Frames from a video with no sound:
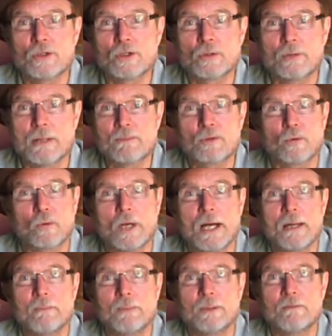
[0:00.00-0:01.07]
These grapes
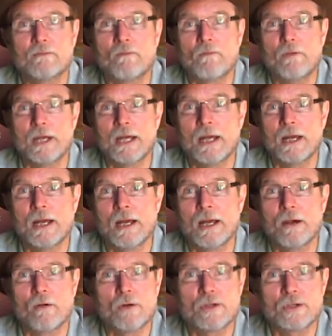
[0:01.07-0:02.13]
ripen
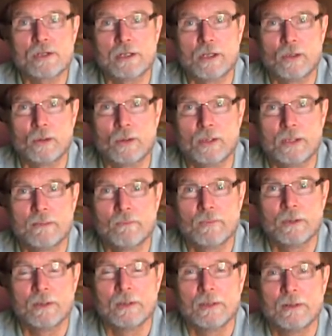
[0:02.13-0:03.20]
very slowly,
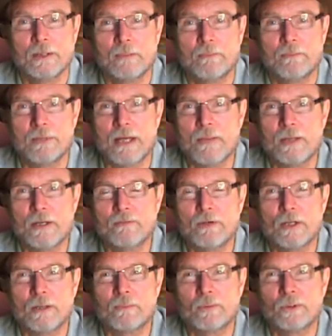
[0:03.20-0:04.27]
and they
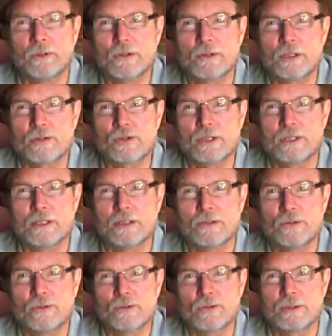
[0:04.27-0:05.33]
develop really thick
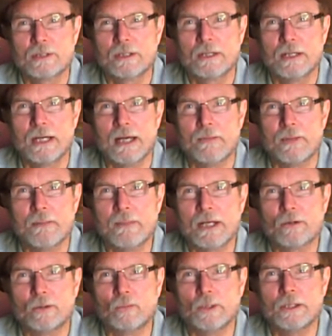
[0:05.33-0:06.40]
skins, and they
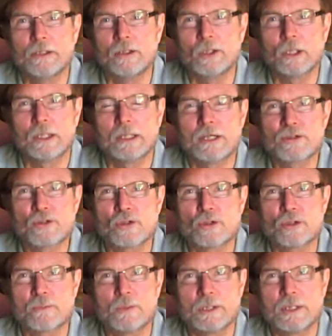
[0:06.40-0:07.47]
make really little
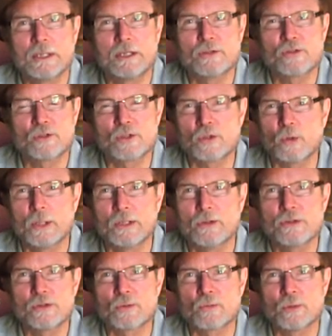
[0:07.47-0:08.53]
clusters because the
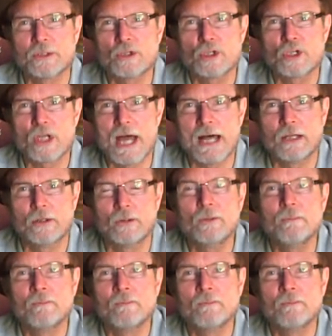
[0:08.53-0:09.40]
soils are really shallow.